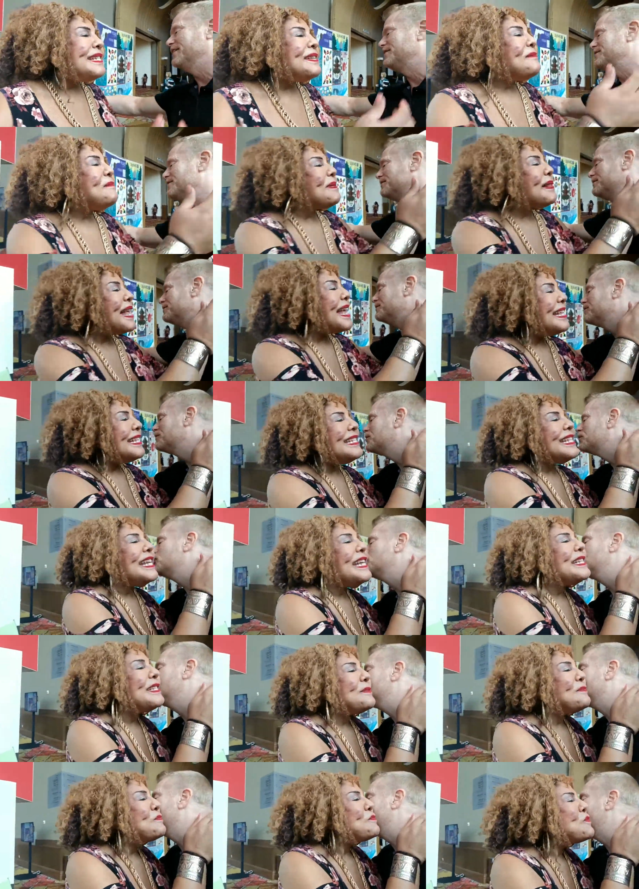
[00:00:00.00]
Speaker 1: and blessings.
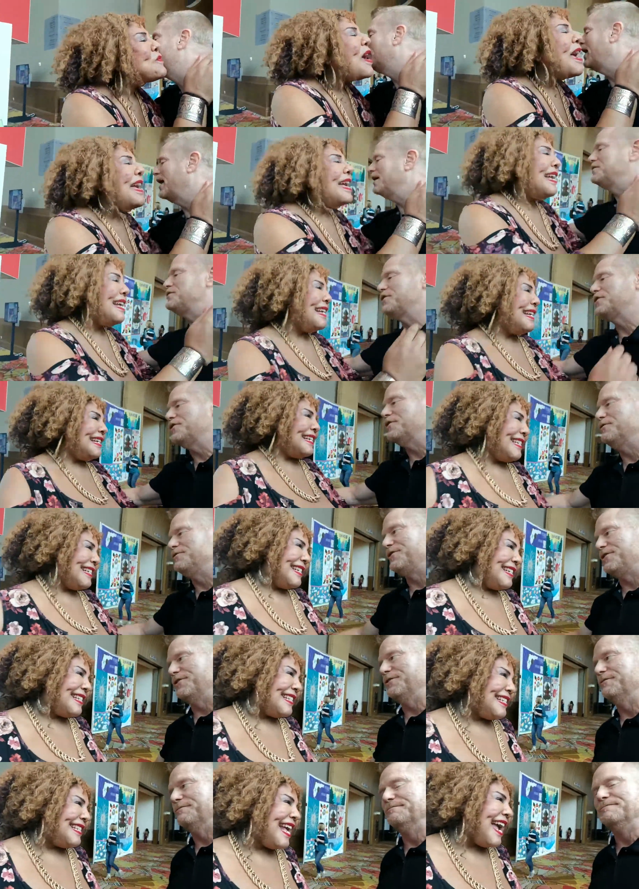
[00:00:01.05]
Mm, and to you too.
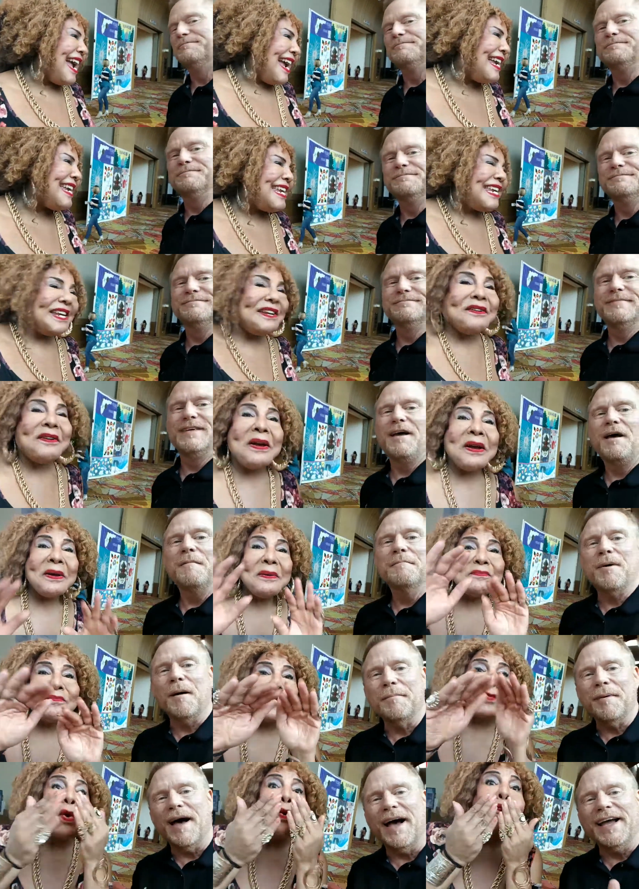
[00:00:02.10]
Thank you.
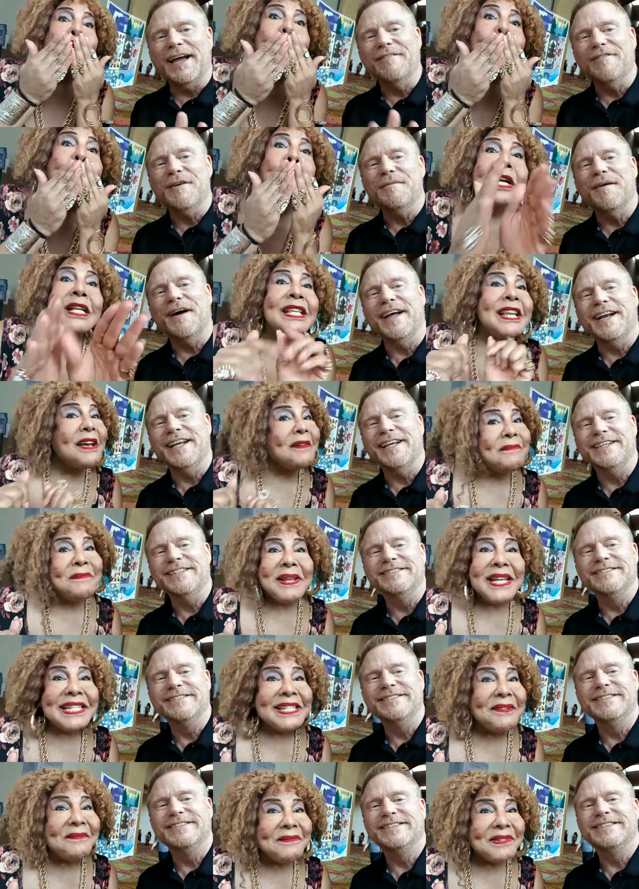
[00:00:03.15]
Bye-bye, everybody. Love, peace,
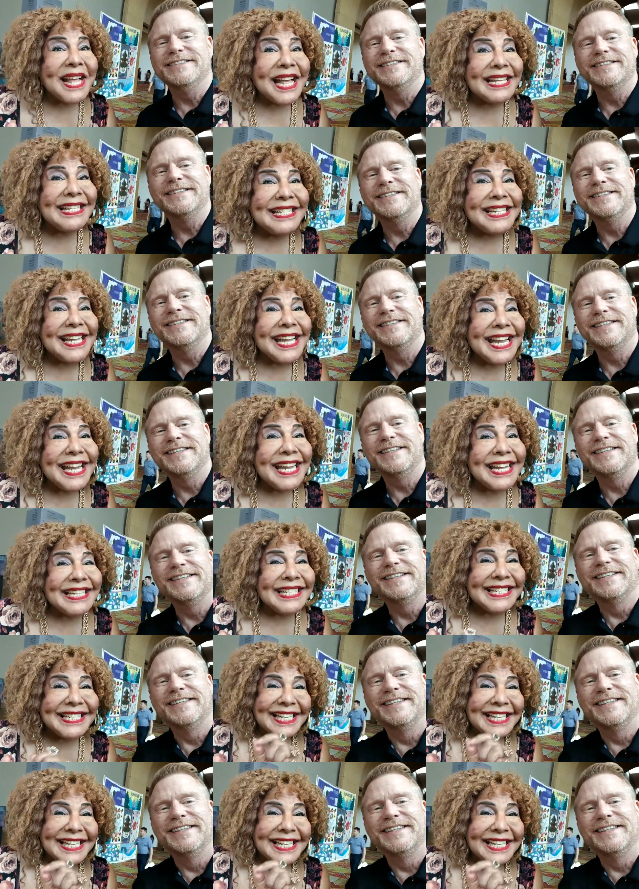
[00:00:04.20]
and blessings.